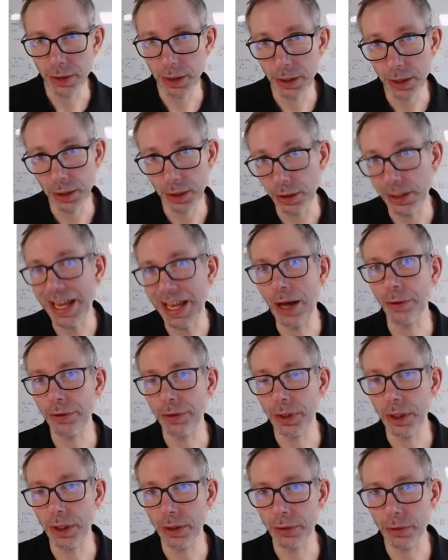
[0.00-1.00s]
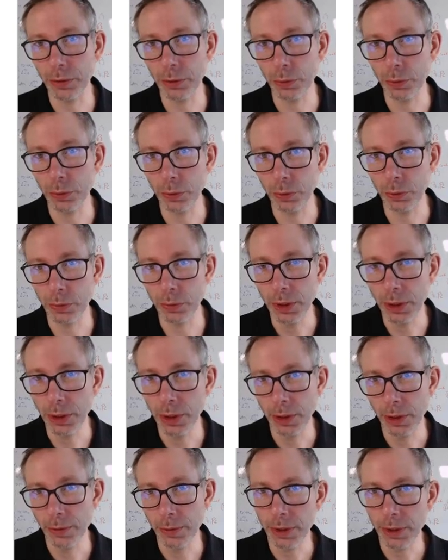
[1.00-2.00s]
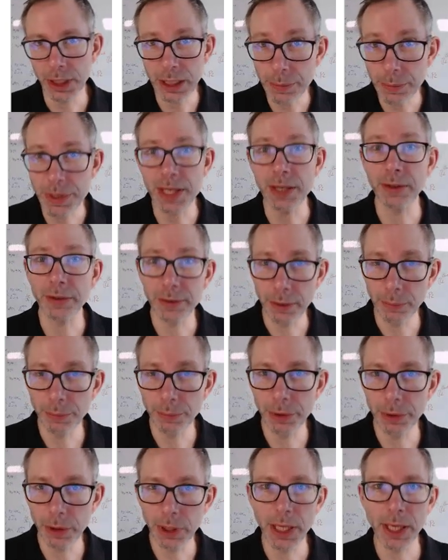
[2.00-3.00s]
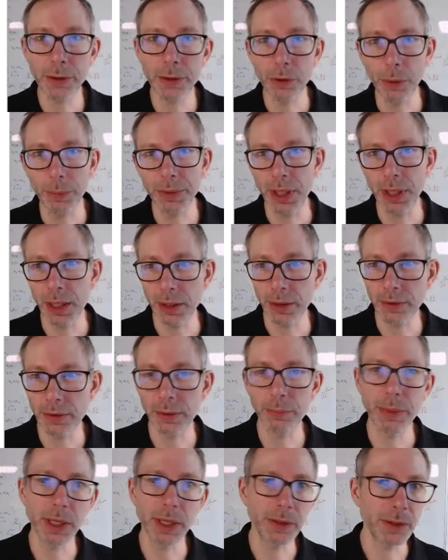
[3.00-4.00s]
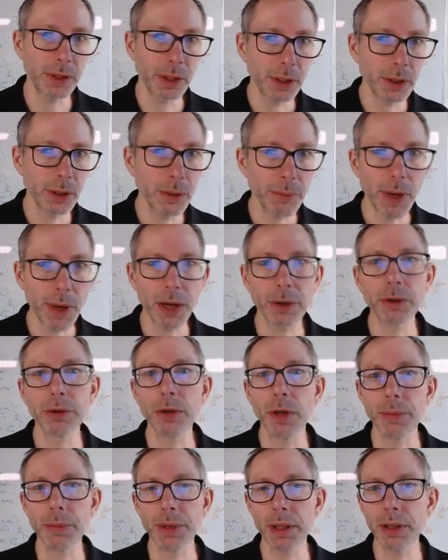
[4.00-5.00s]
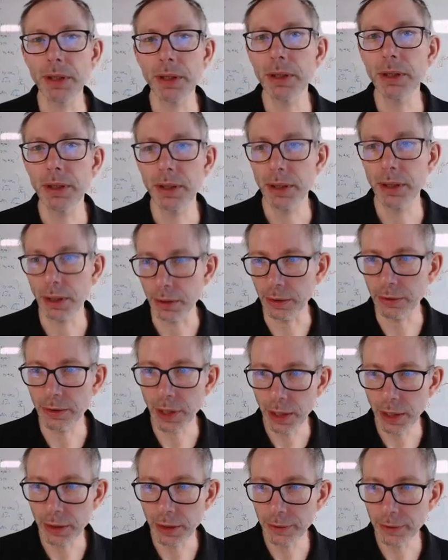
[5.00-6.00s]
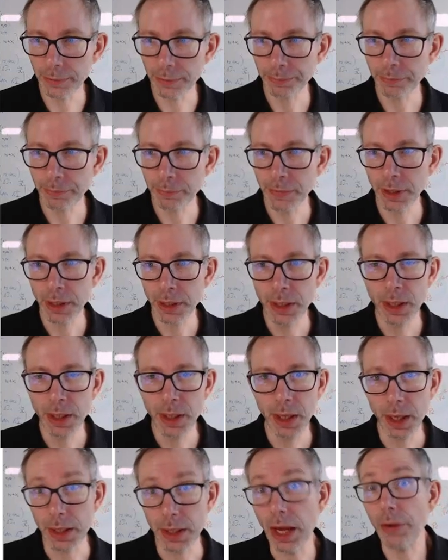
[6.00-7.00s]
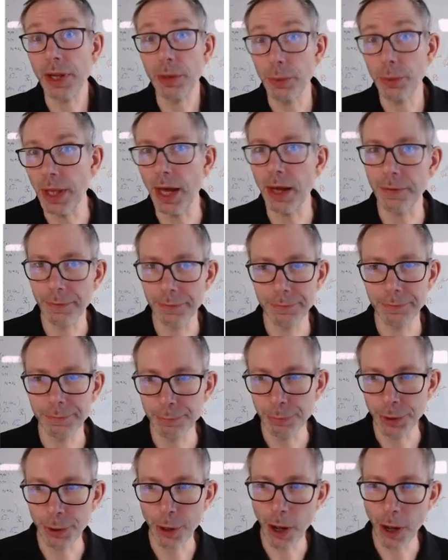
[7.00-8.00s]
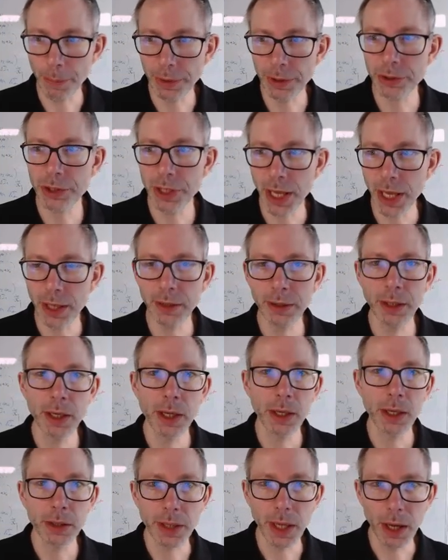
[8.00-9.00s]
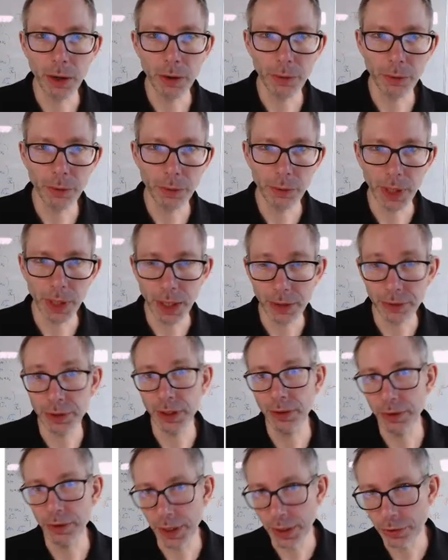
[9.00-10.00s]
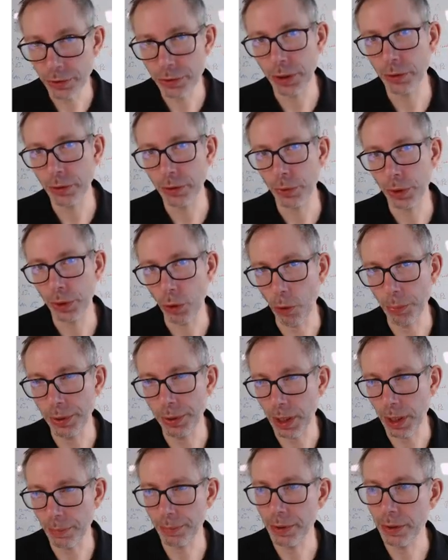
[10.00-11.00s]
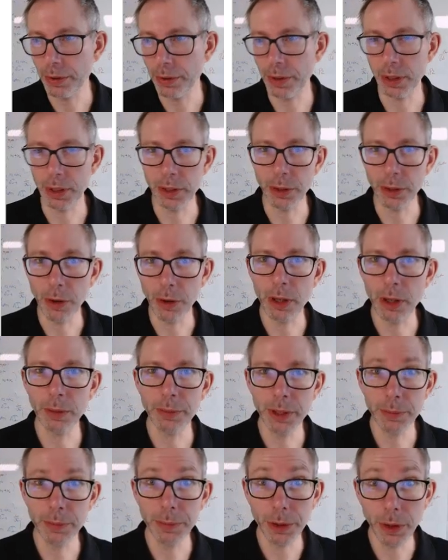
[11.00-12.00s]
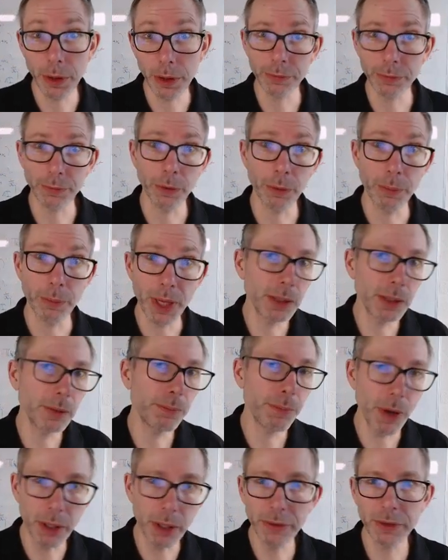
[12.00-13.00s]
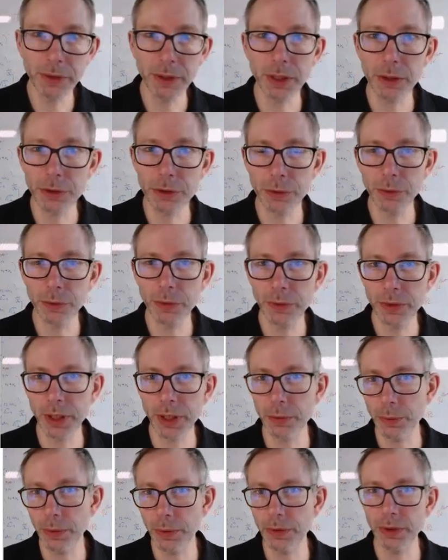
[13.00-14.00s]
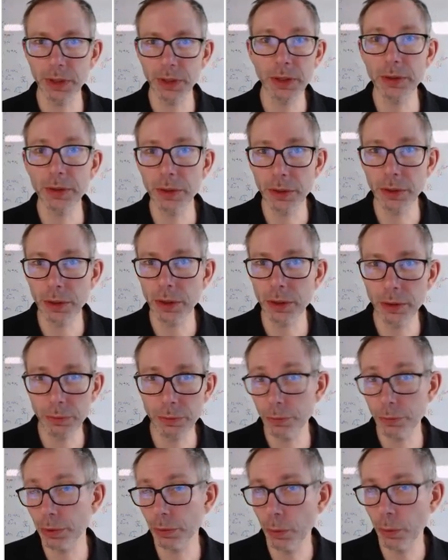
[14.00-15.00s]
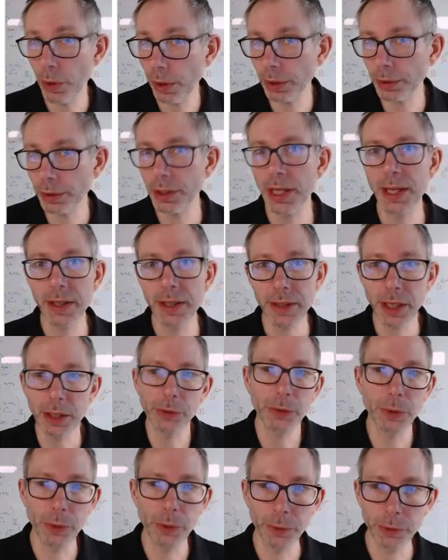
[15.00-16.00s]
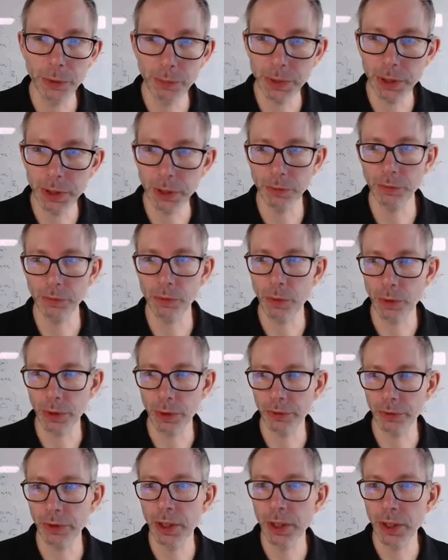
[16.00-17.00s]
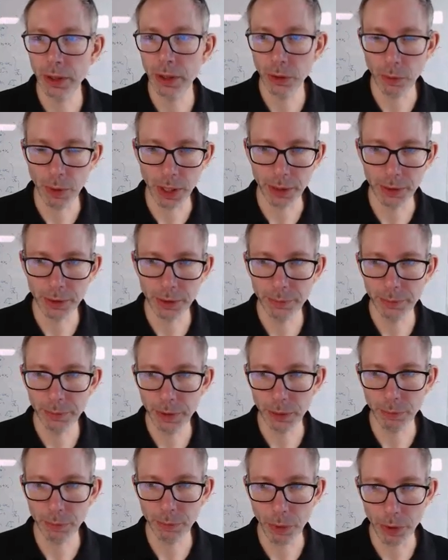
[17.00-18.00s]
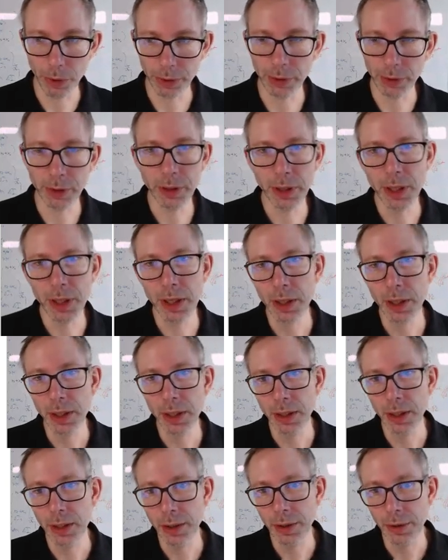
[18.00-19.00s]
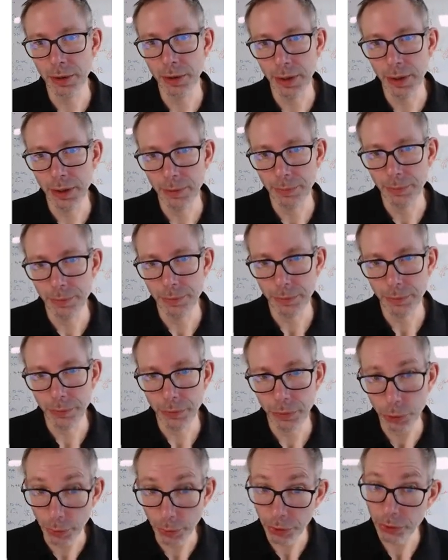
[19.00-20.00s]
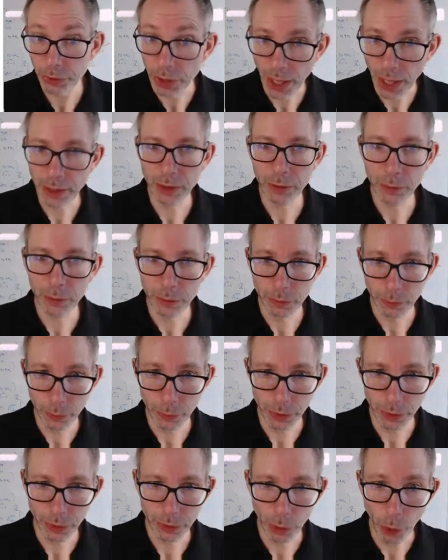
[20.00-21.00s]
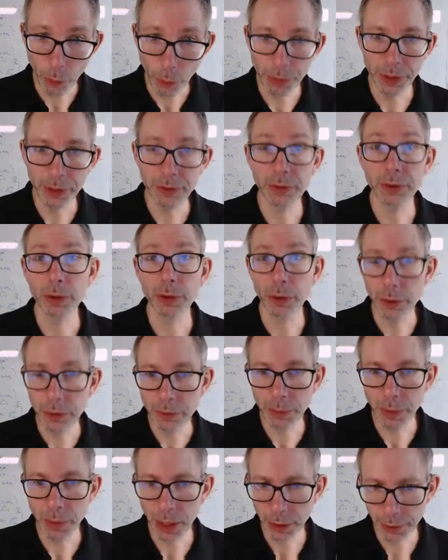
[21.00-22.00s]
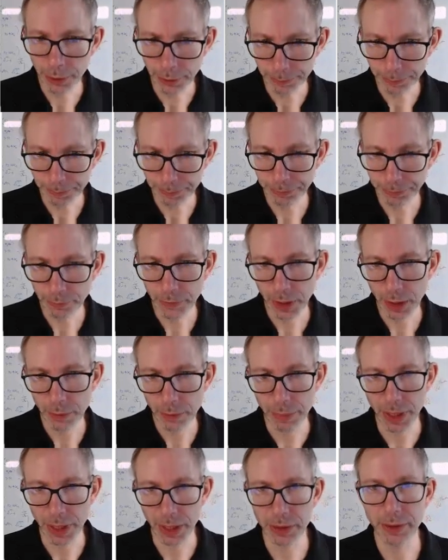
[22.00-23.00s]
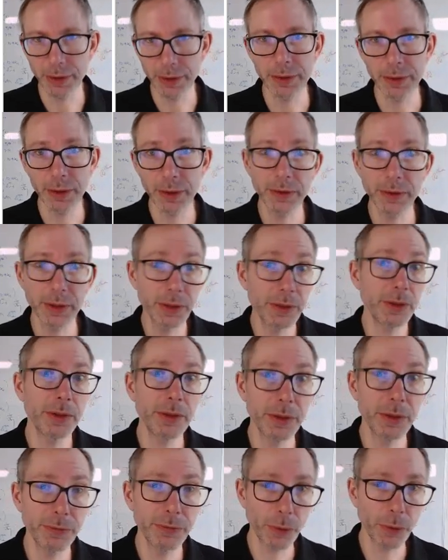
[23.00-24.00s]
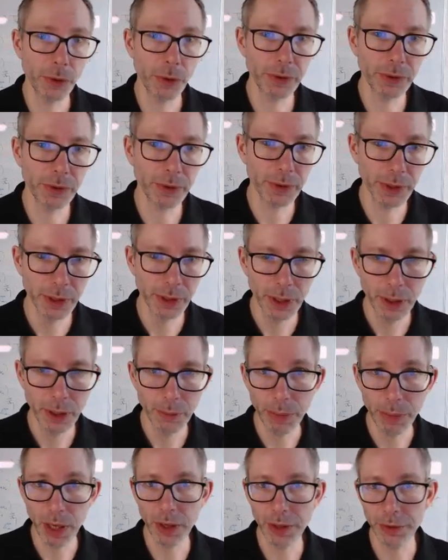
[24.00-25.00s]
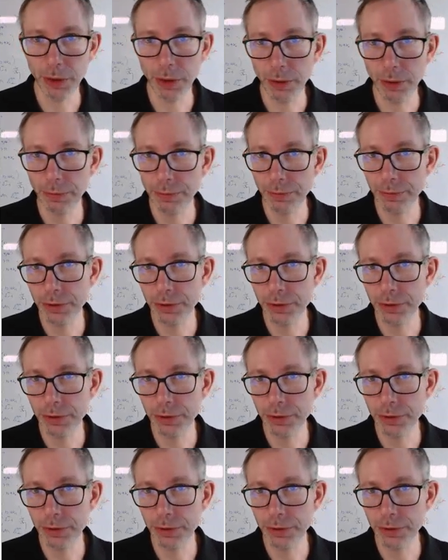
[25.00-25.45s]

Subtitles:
it allows us to keep things simple and obtain some basic macroeconomic insights. And now that we have accomplished that, now as an extension, we open up the economy, because for many policy issues that we see in the real world, that is going to be, of course, quite important. So we're starting with openness in the goods market. But since this is the first part of